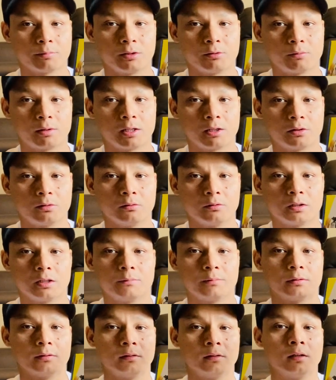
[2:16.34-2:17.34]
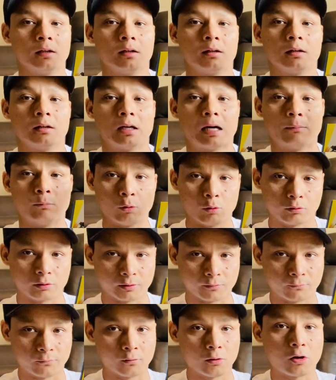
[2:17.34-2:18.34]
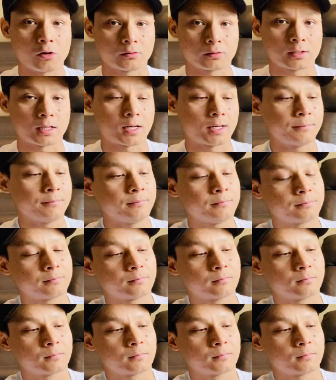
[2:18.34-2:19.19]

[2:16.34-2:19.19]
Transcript: really good even I'm holding for a long time